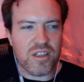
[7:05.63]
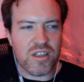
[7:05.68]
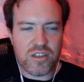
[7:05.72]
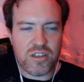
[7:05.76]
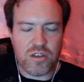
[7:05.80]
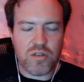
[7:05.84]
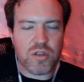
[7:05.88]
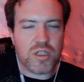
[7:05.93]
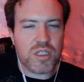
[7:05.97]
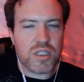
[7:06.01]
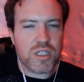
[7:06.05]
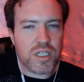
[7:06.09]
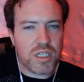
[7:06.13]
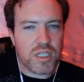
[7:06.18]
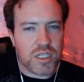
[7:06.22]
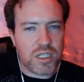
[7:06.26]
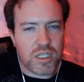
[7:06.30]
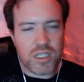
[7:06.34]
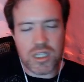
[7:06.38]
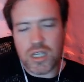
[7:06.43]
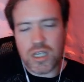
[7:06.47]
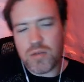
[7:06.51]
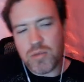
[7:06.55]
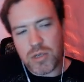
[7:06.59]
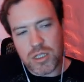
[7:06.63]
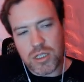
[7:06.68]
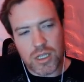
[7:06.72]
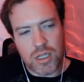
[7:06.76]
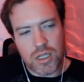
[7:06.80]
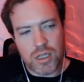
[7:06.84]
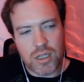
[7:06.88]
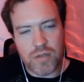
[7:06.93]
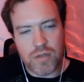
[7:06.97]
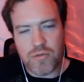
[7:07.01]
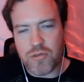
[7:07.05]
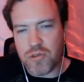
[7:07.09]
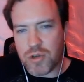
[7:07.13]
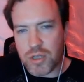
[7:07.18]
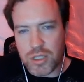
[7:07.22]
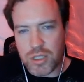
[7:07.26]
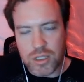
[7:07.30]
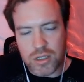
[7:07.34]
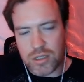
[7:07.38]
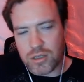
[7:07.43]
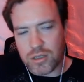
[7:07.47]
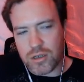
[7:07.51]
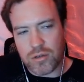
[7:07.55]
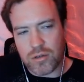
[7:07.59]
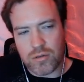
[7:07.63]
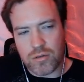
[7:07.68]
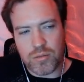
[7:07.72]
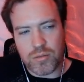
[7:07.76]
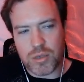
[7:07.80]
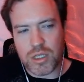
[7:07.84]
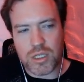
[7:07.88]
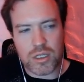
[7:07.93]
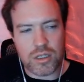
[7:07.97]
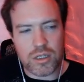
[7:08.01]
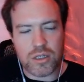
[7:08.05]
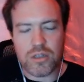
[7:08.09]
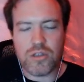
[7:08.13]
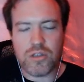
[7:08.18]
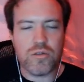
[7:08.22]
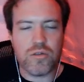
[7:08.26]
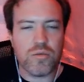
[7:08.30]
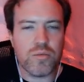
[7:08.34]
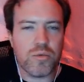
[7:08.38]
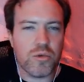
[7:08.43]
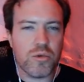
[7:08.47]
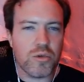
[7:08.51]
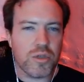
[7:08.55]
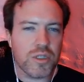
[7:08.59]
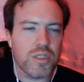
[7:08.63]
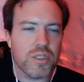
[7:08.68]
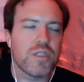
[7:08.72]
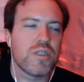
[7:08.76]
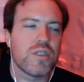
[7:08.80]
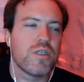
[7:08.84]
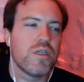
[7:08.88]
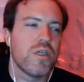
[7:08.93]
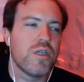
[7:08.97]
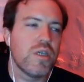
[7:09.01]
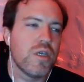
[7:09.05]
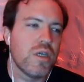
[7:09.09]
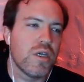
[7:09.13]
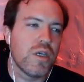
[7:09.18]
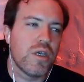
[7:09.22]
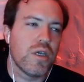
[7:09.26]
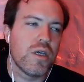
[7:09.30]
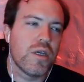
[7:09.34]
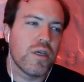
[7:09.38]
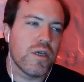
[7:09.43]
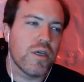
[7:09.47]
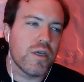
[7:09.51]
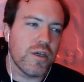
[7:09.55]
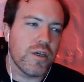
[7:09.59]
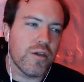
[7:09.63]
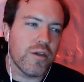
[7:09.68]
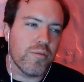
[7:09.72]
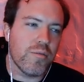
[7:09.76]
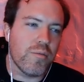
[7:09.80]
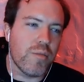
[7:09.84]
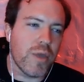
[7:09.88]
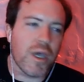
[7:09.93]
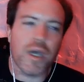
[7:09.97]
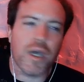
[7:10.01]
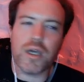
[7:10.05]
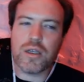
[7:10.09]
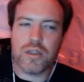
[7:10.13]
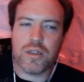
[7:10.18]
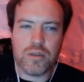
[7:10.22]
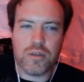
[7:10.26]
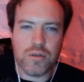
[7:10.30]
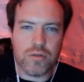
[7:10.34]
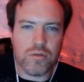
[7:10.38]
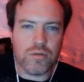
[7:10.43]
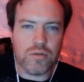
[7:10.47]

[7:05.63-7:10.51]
So it's nice to see that, because that liberates, you know, basically 2 points back to